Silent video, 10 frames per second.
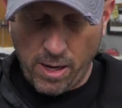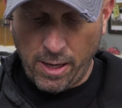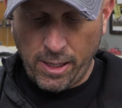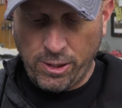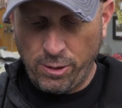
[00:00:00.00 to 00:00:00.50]
And
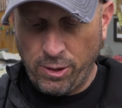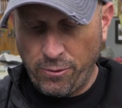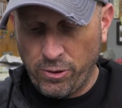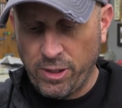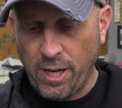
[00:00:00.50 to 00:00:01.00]
I got 2
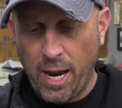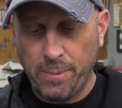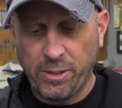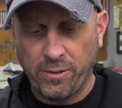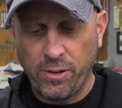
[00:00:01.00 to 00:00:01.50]
different
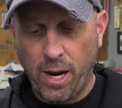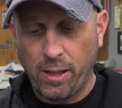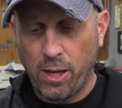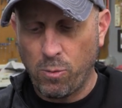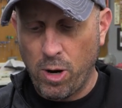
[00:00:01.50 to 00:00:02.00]
types of
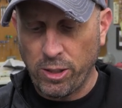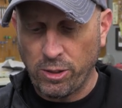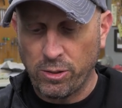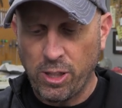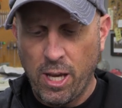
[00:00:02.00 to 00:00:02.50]
nylon
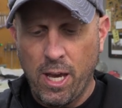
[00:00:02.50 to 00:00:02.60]
washers.